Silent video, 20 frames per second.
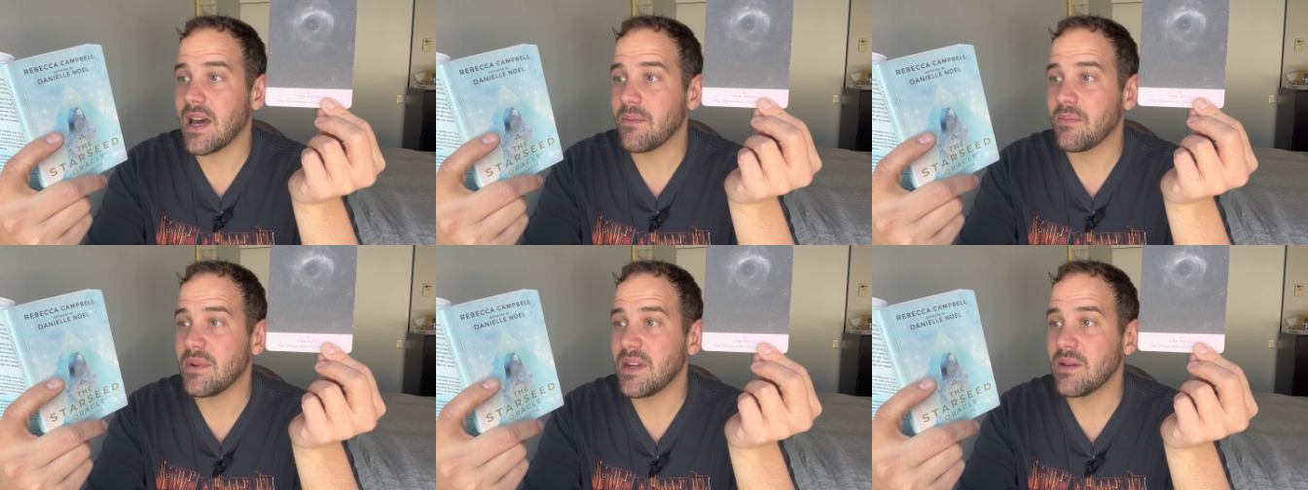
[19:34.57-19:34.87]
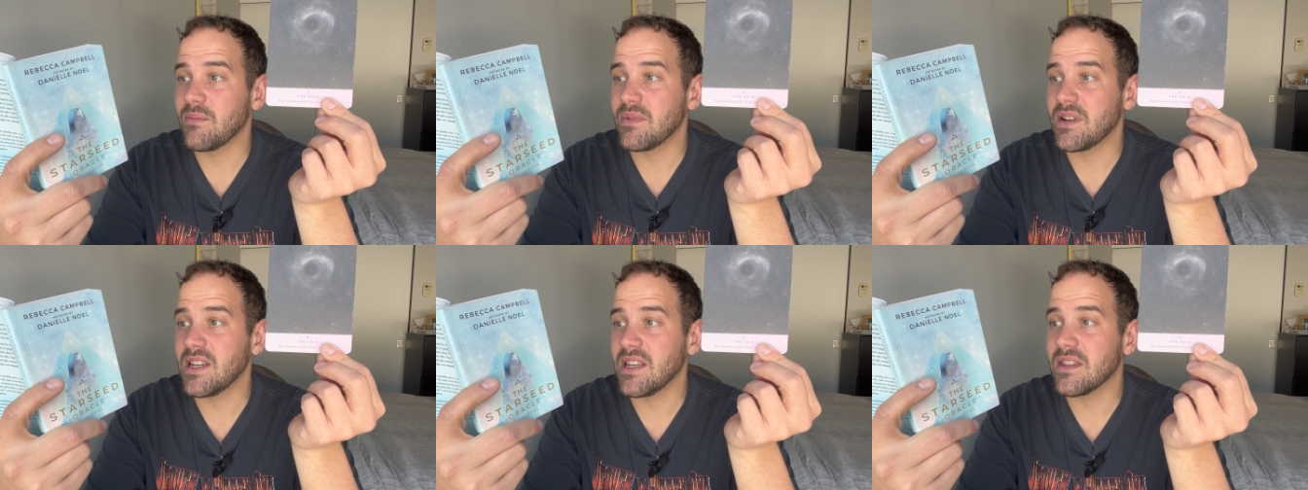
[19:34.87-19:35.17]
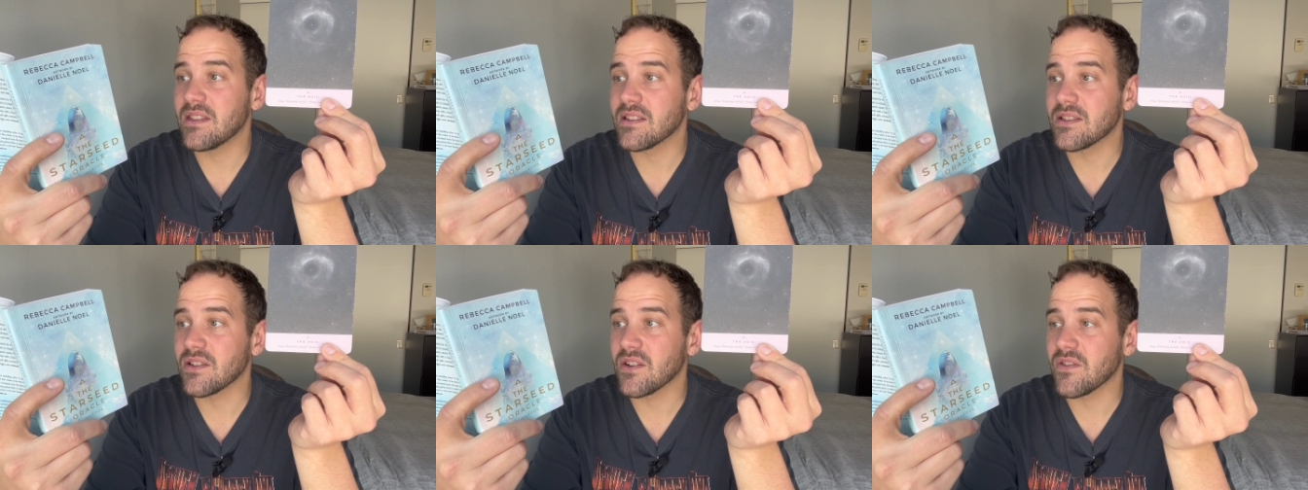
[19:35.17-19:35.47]
happening
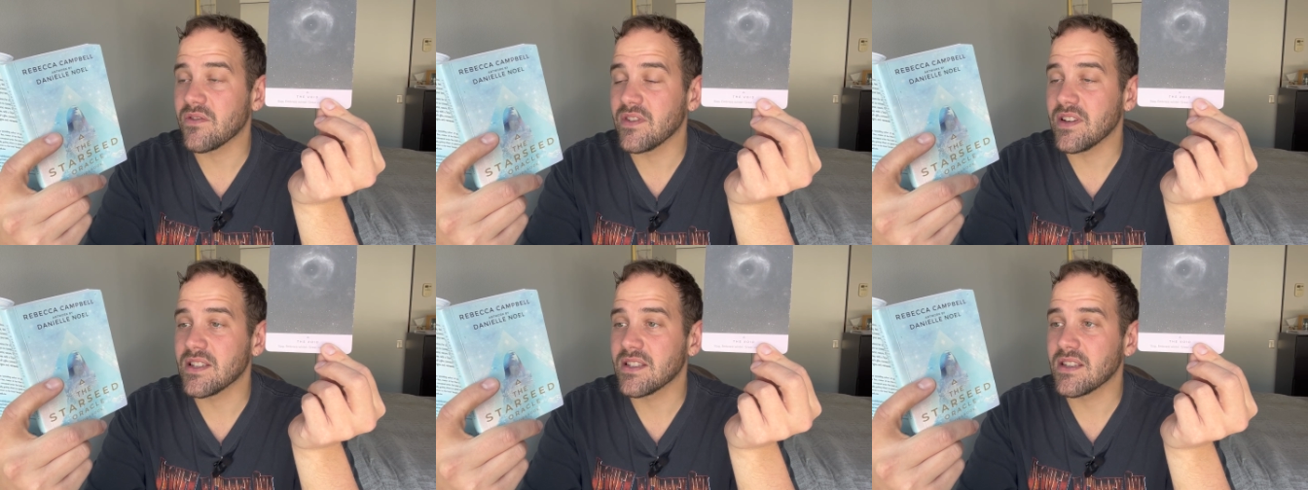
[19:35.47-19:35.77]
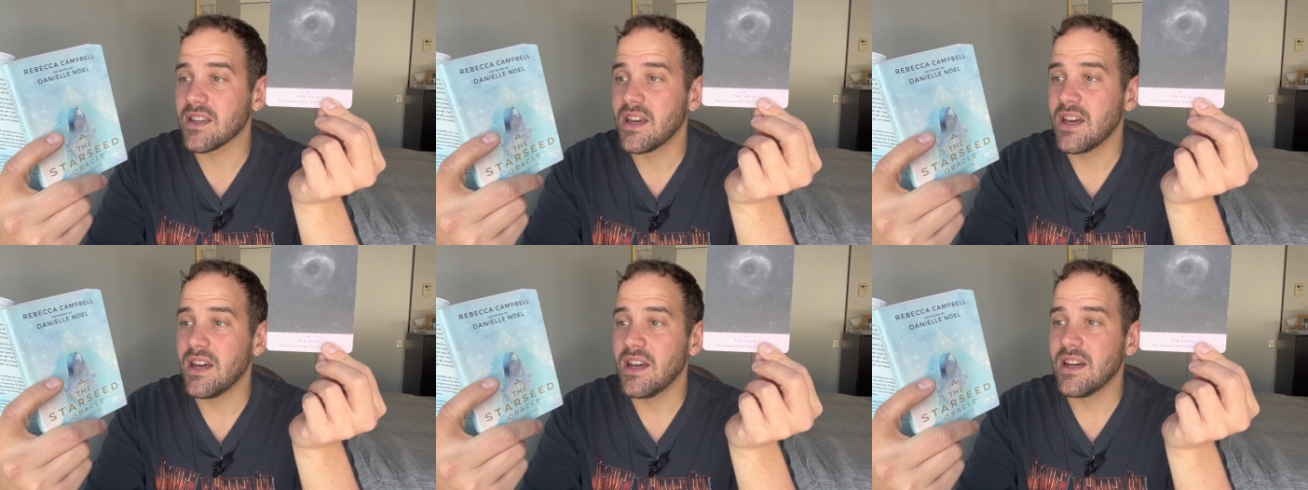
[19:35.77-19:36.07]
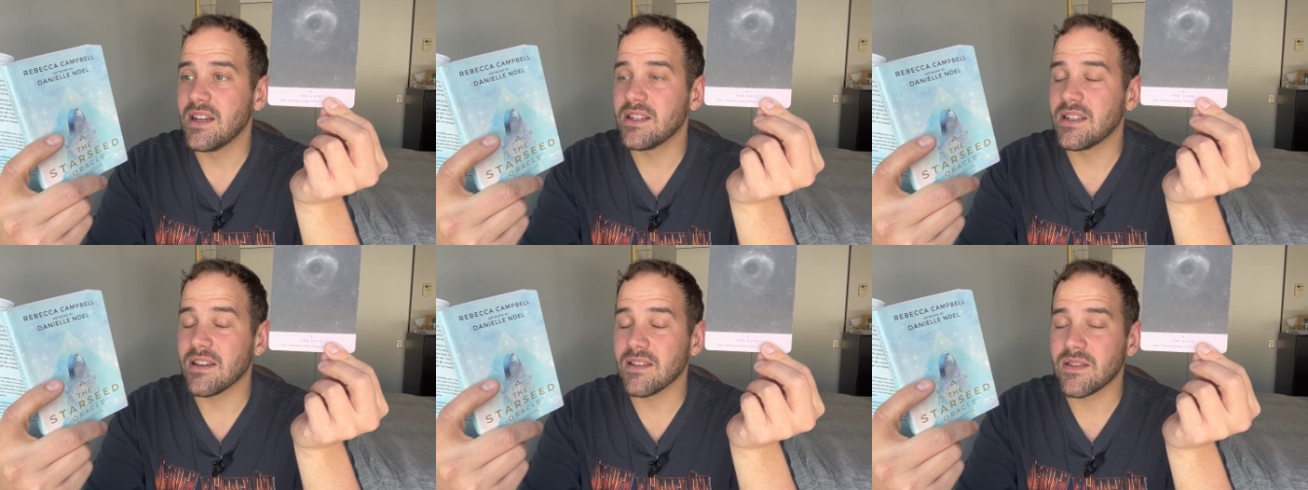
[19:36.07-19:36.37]
beneath the surface
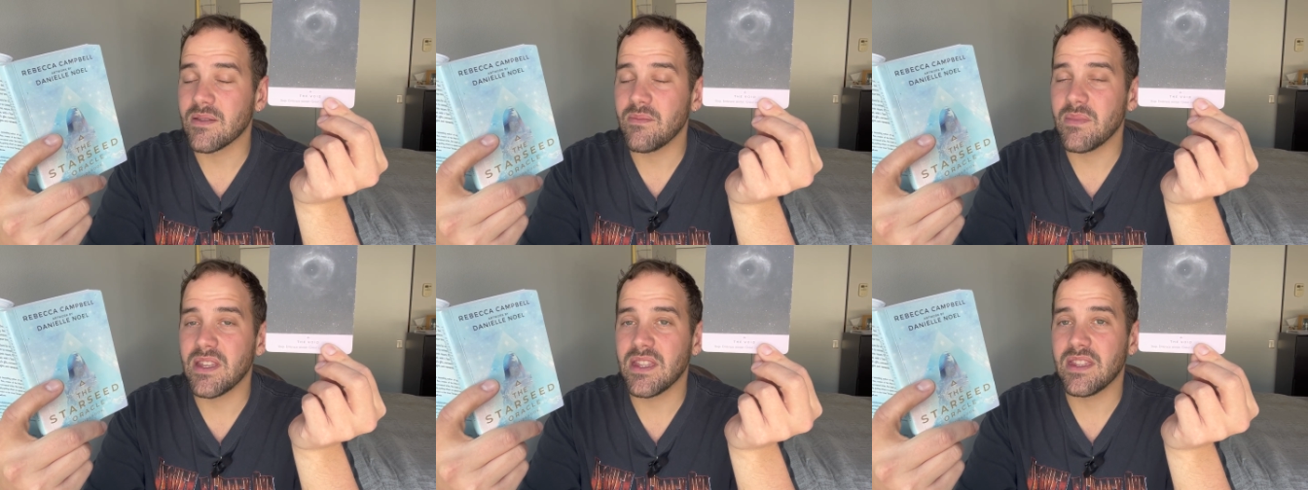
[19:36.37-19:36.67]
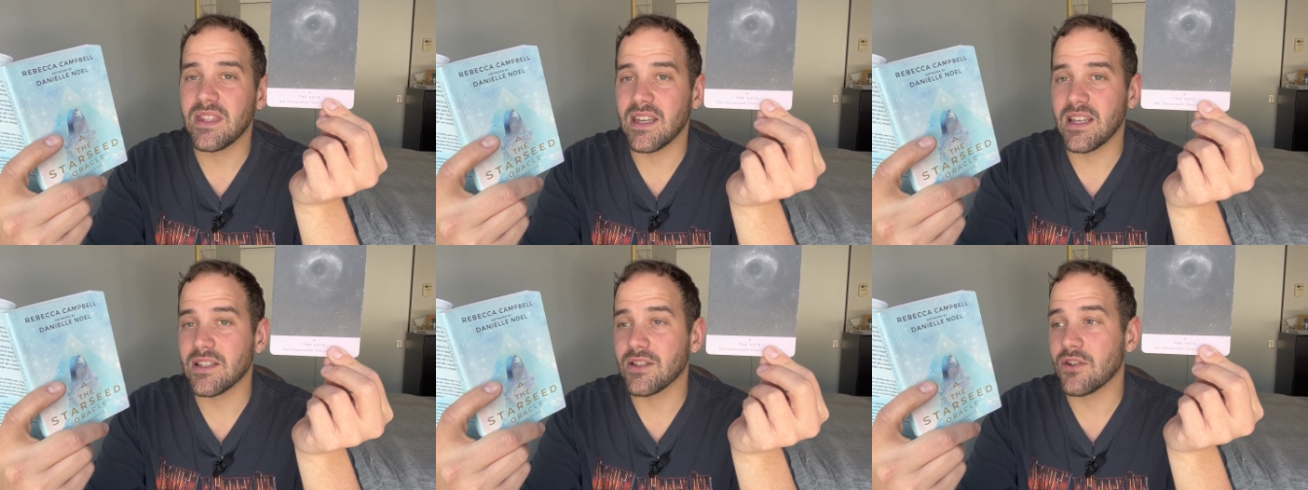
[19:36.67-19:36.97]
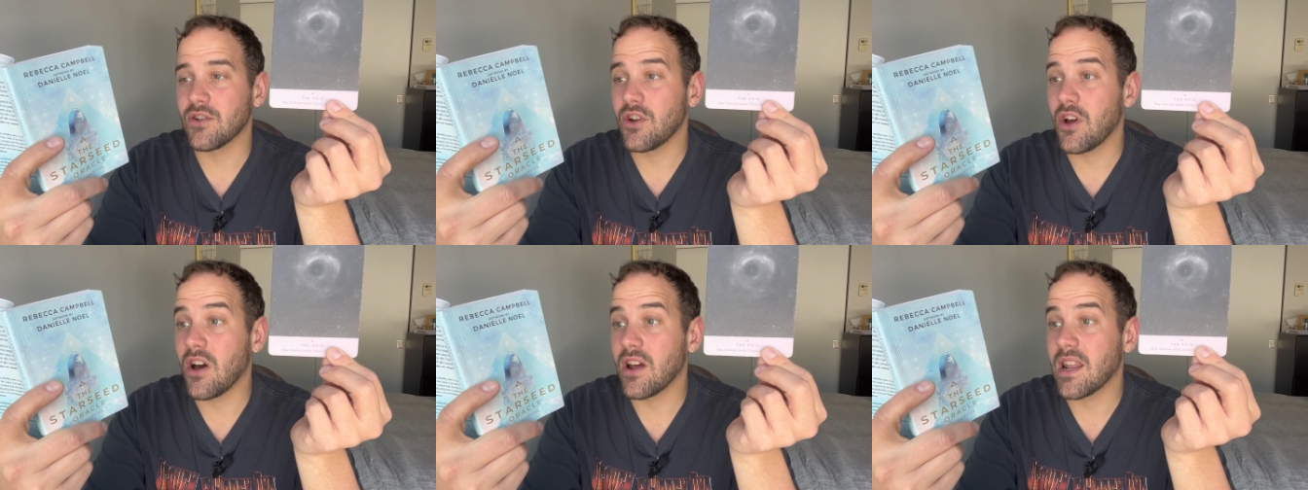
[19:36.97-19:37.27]
doesn't mean things
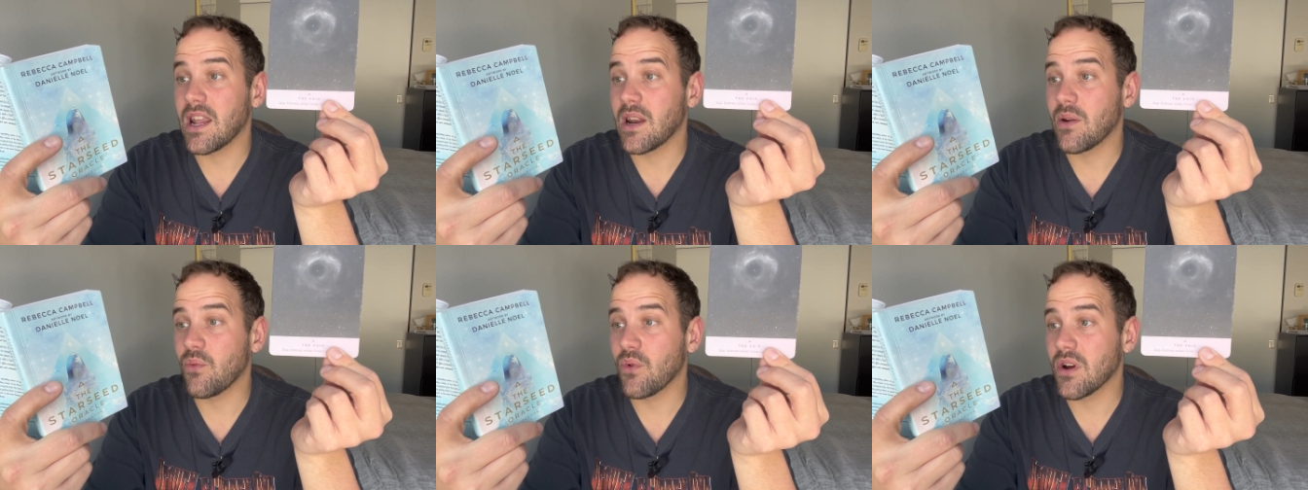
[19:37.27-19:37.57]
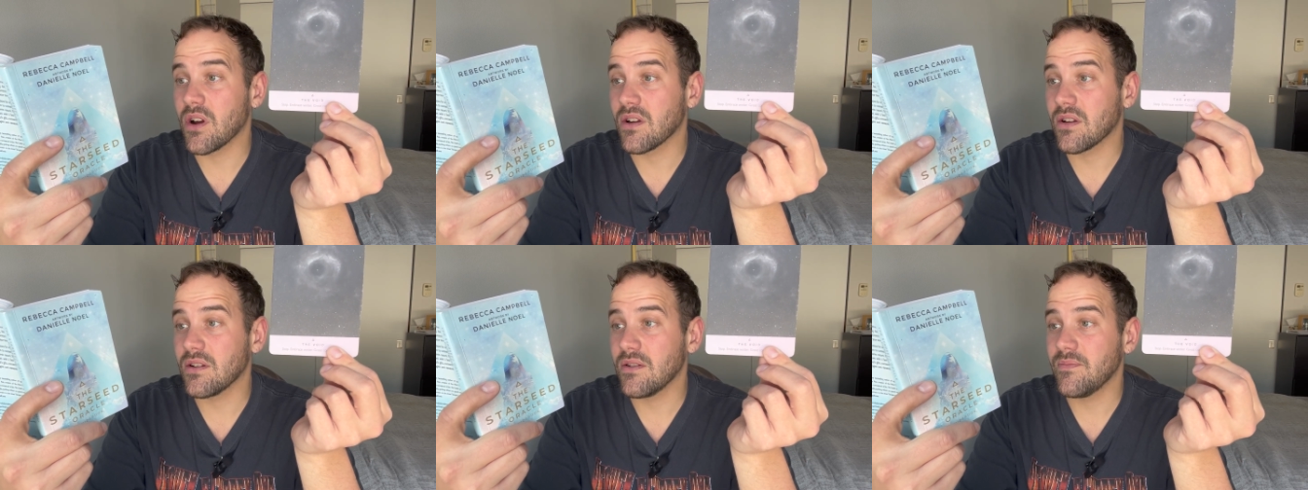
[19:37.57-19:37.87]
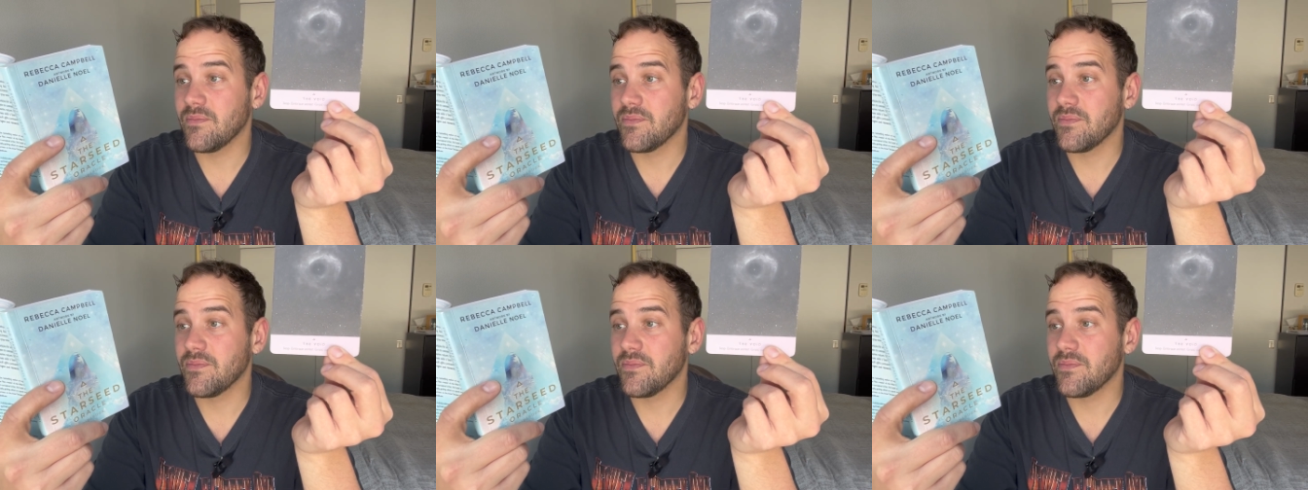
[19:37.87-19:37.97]
are not at work.